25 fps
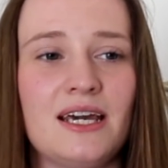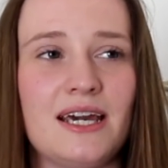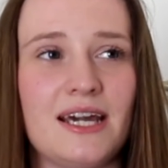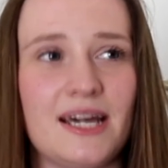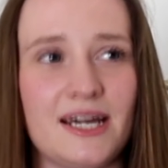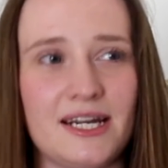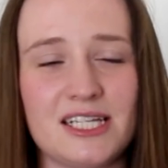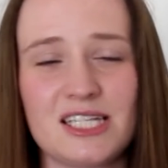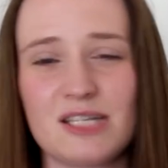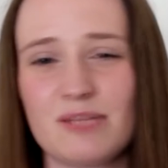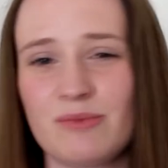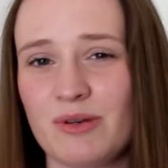
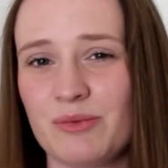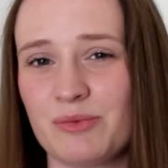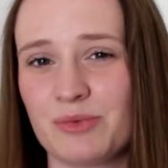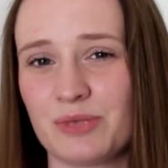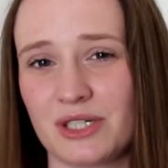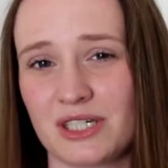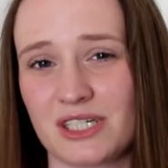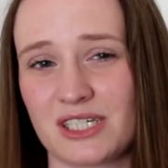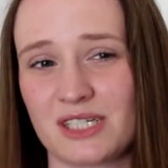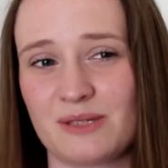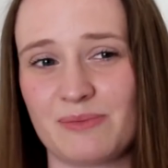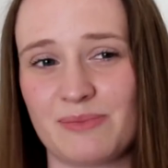It is a bit
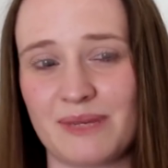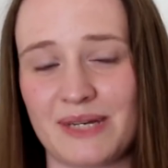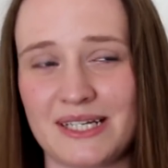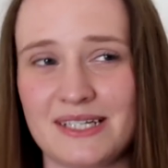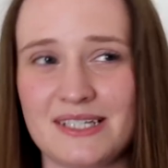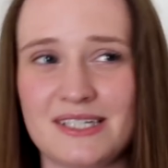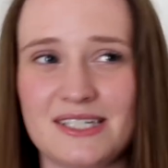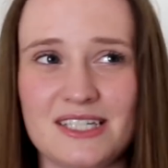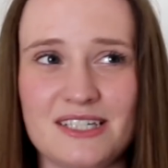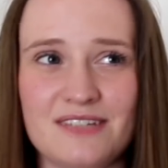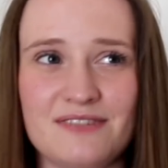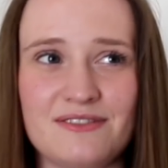more
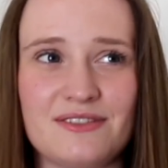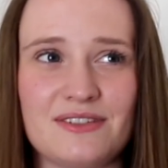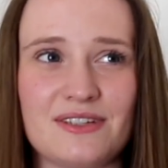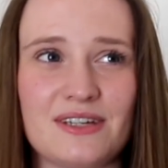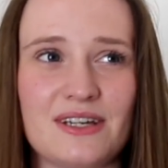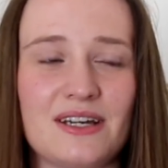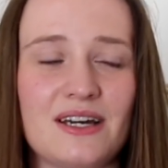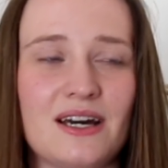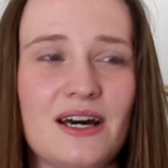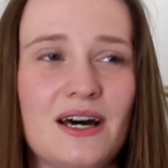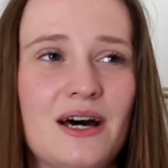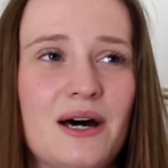expensive
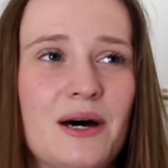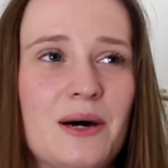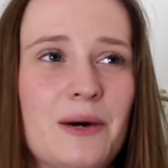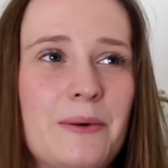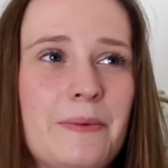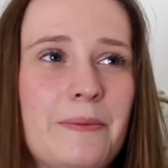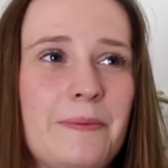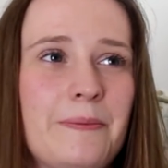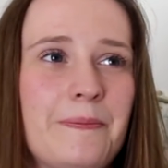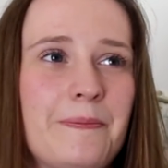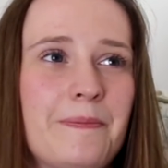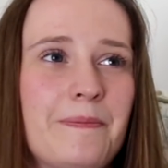
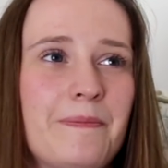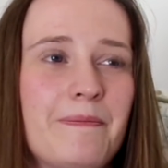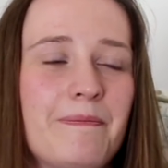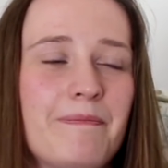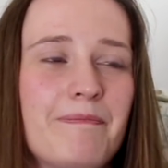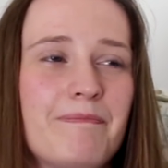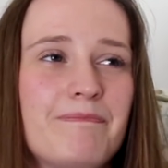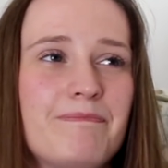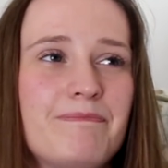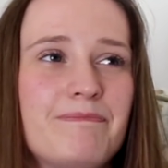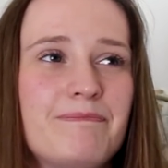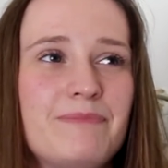um,
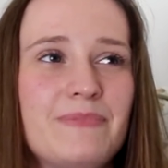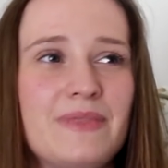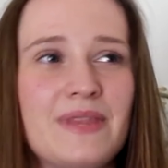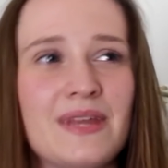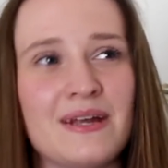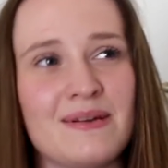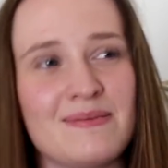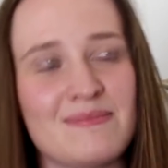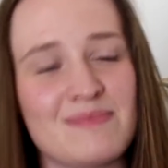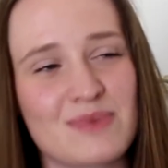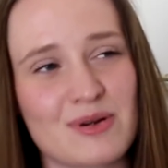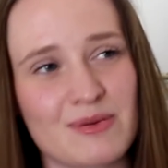
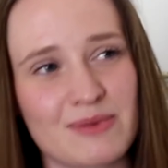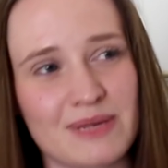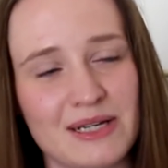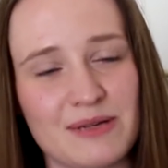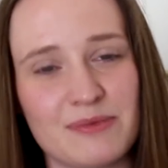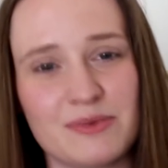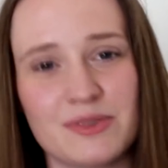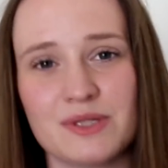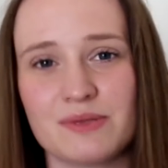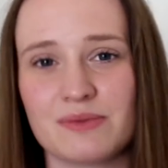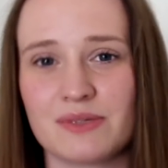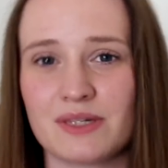than probably
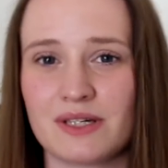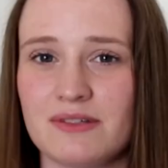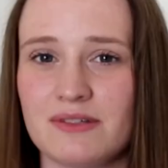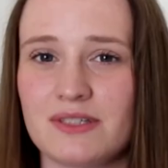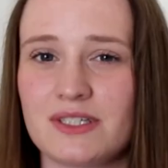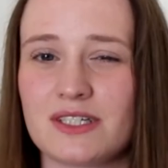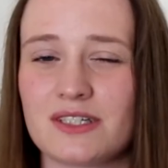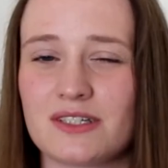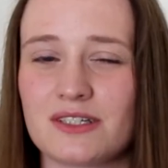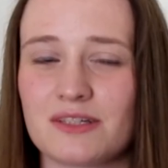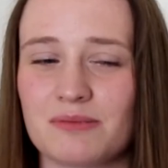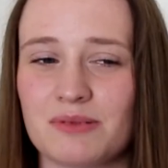it was
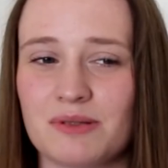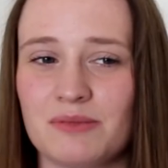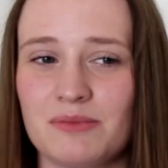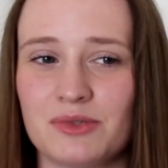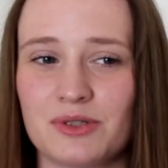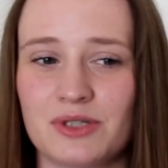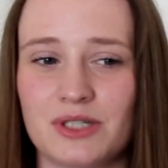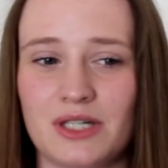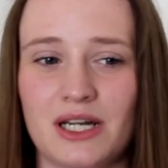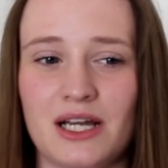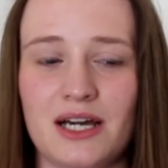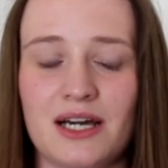was just shopping
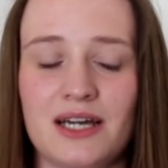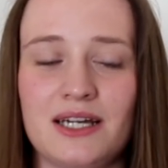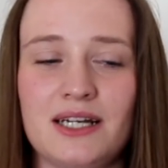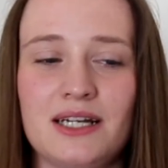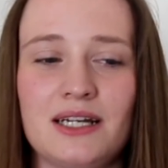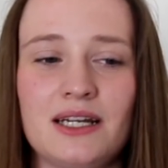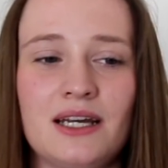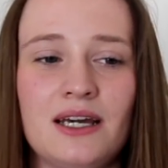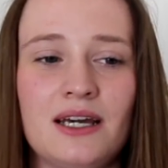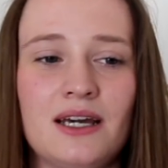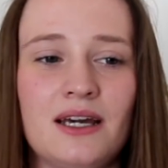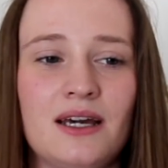more
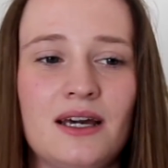online,